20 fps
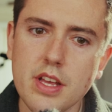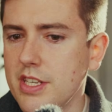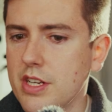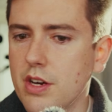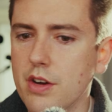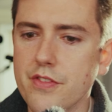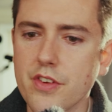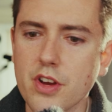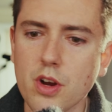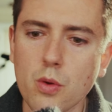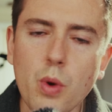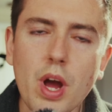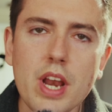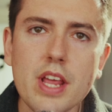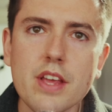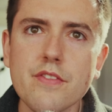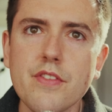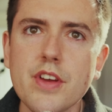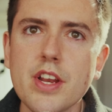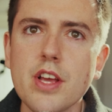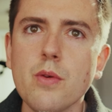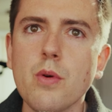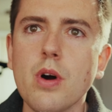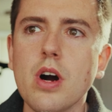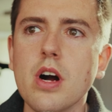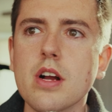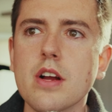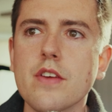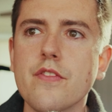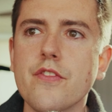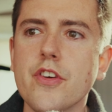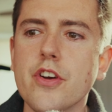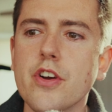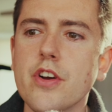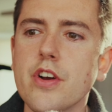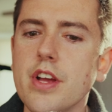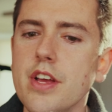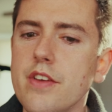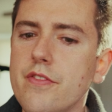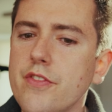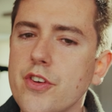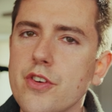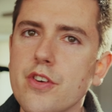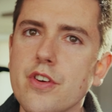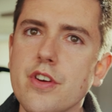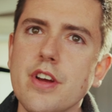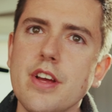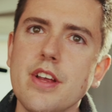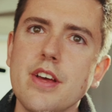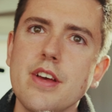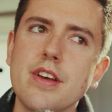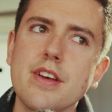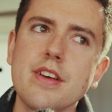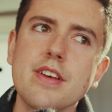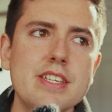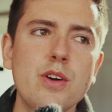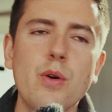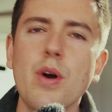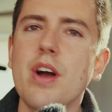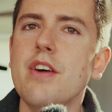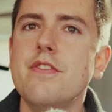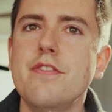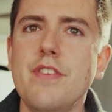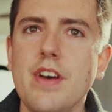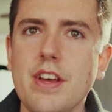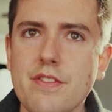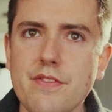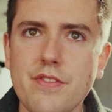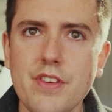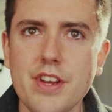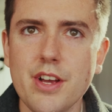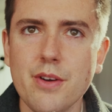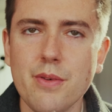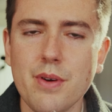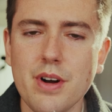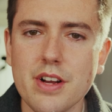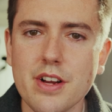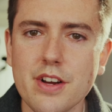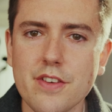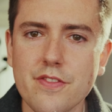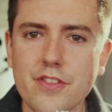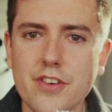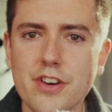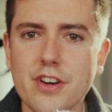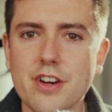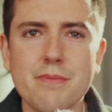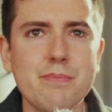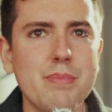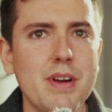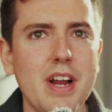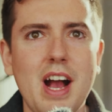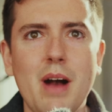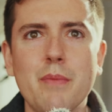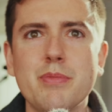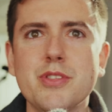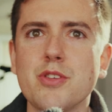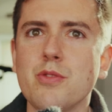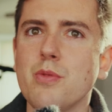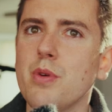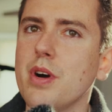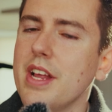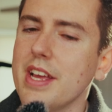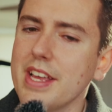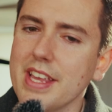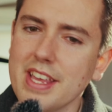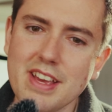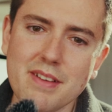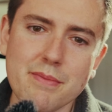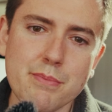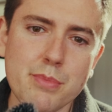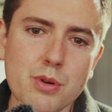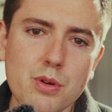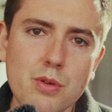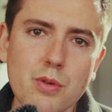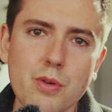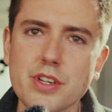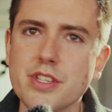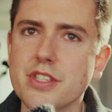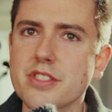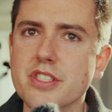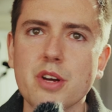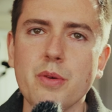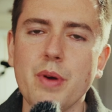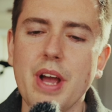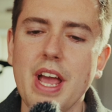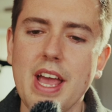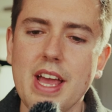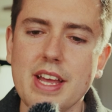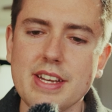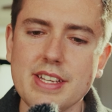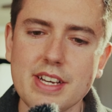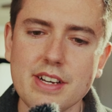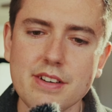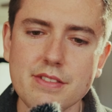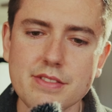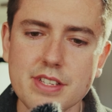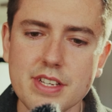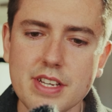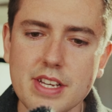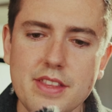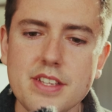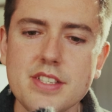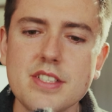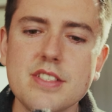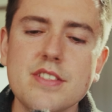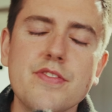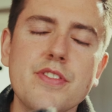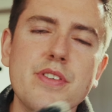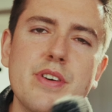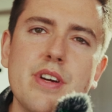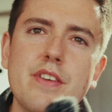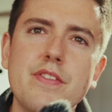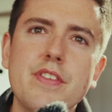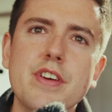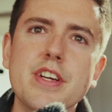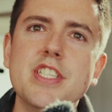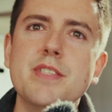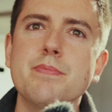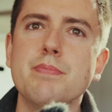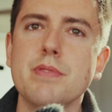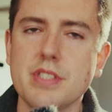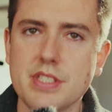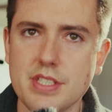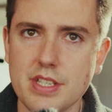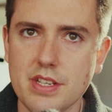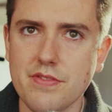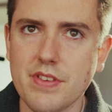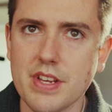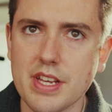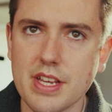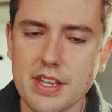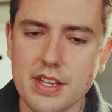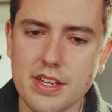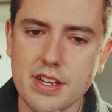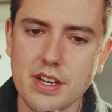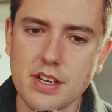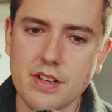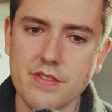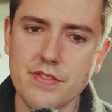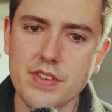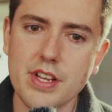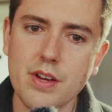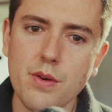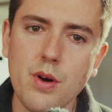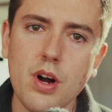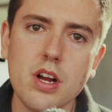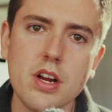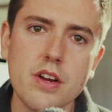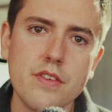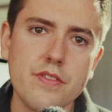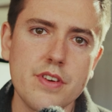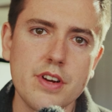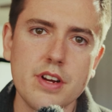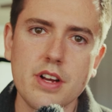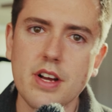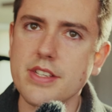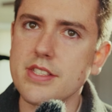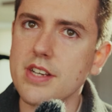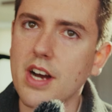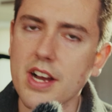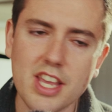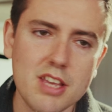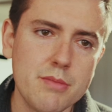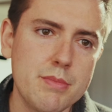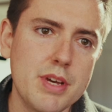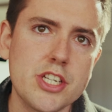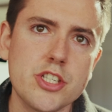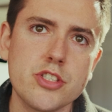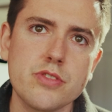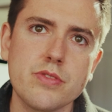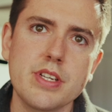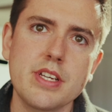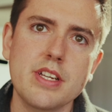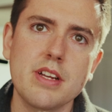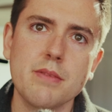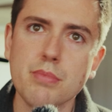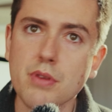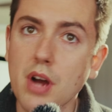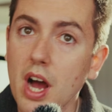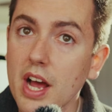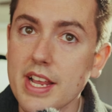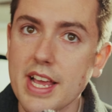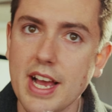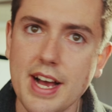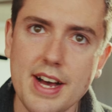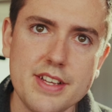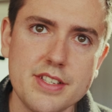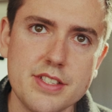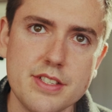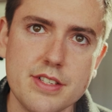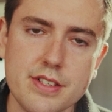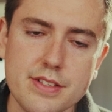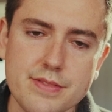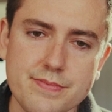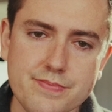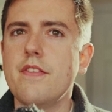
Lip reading: If you're a wedding videographer, if you're a, event videographer, perhaps you'll want a gimbal or just go handheld. This is for a very specific kind of videographer, a documentarian, a broadcaster.